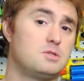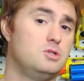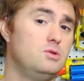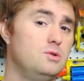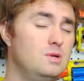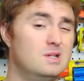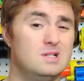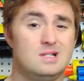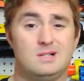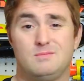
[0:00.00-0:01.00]
to,
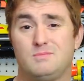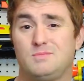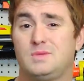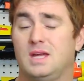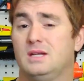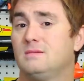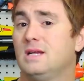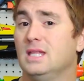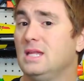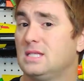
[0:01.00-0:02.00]
say,
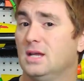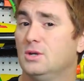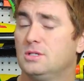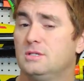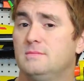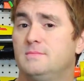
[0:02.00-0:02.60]
elite standards.